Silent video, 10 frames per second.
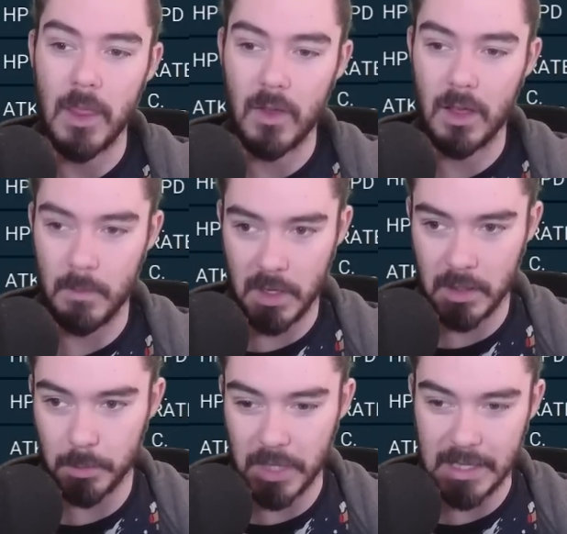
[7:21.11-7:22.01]
Um, I'm
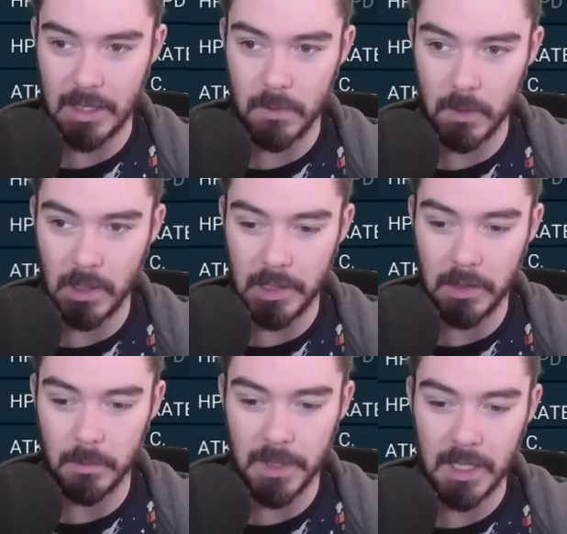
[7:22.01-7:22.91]
going to break that rule a
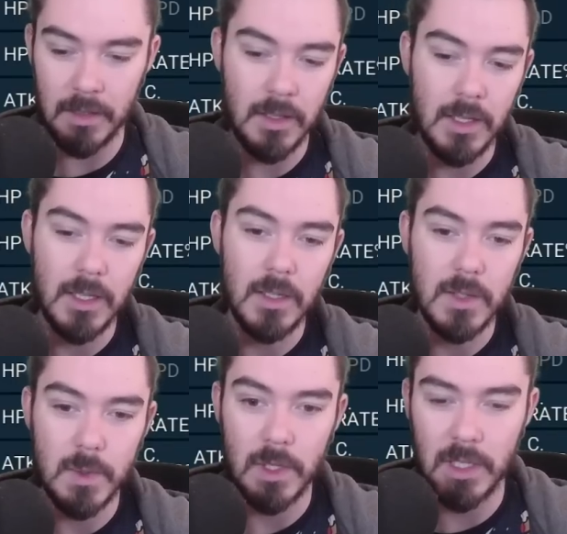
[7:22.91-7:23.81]
little bit.
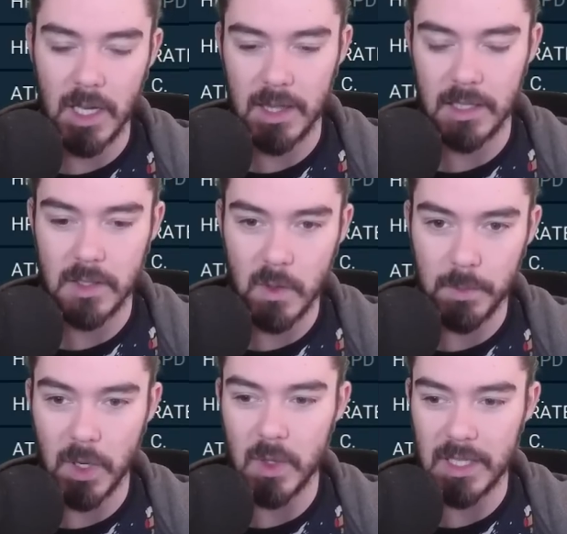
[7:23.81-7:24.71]
So we're going to, I think, do a
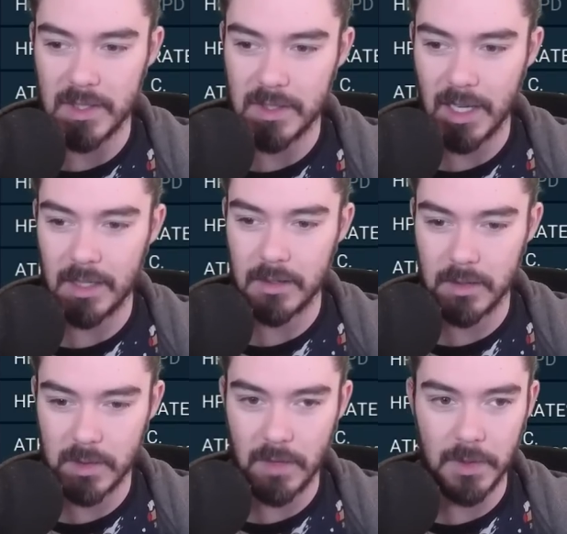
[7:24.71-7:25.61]
broken set because
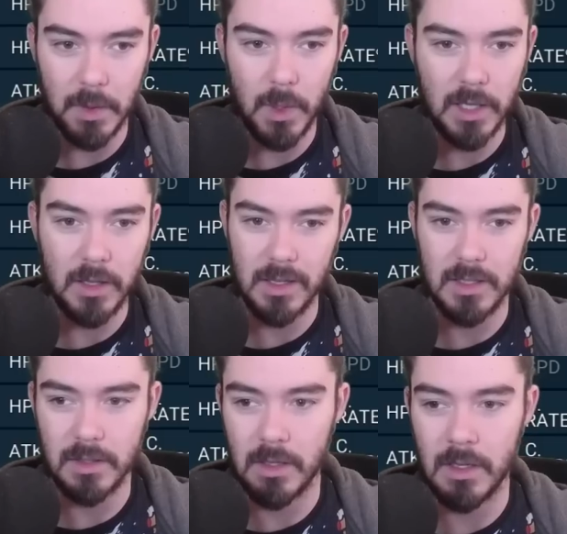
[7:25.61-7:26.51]
I was having a quick look at
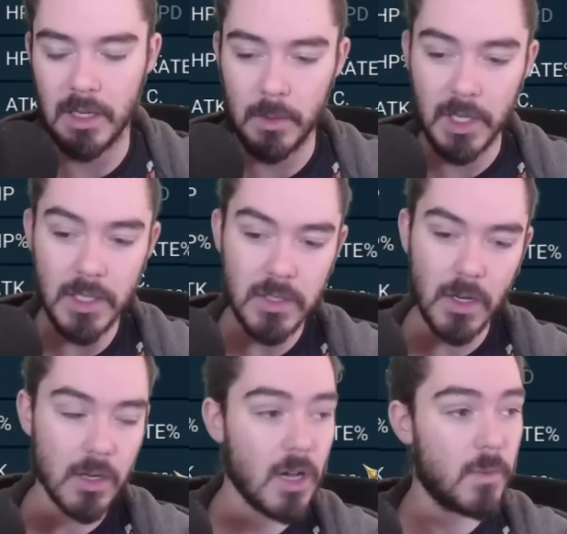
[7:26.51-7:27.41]
this earlier. We're going to
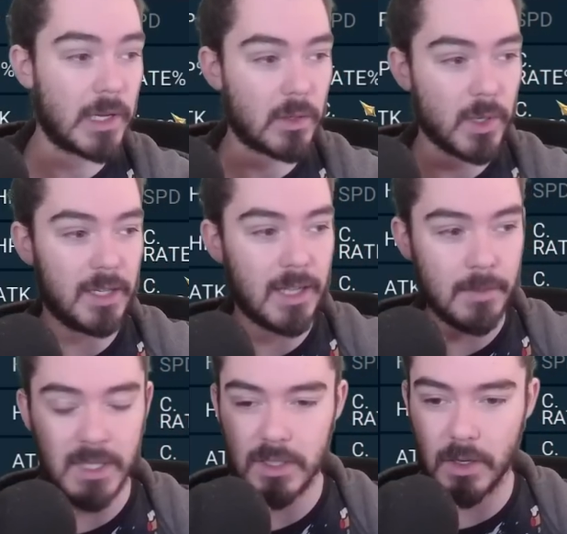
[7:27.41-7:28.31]
start off with crit
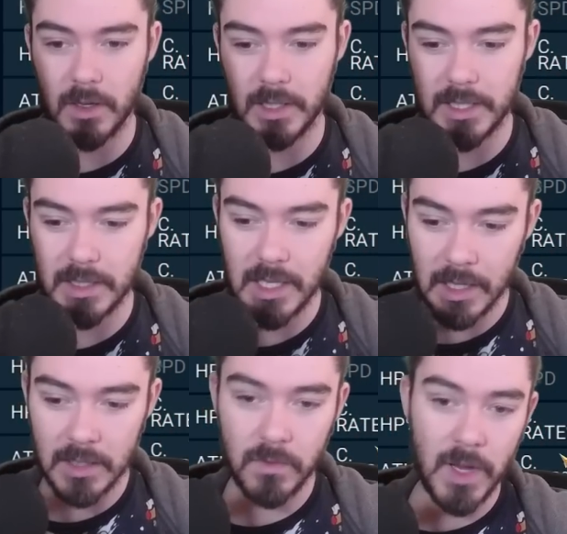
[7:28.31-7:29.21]
damage gauntlets. I think
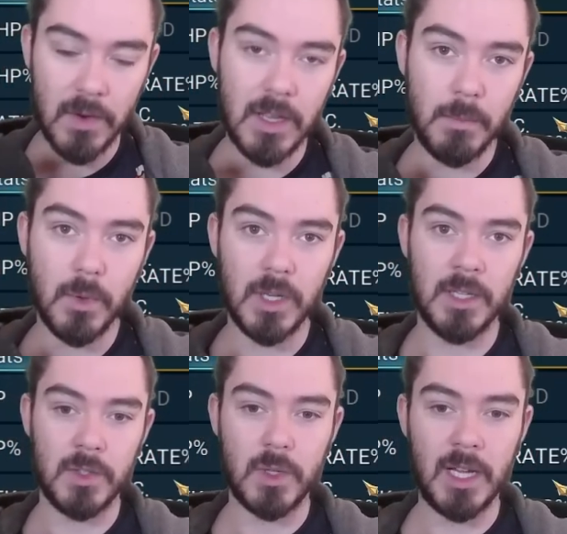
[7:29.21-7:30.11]
that's very
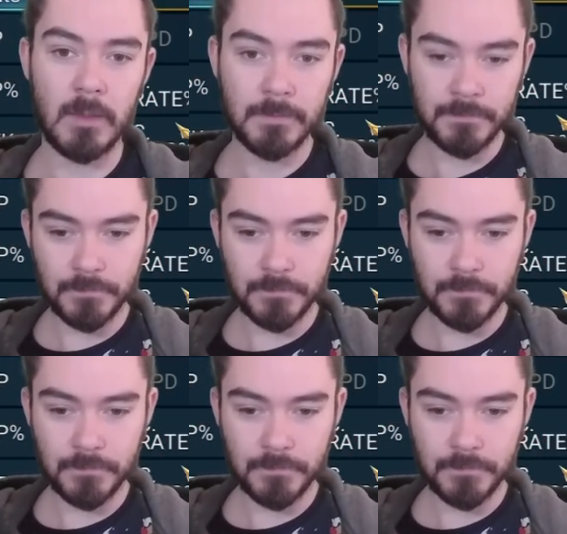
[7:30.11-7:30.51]
important, right?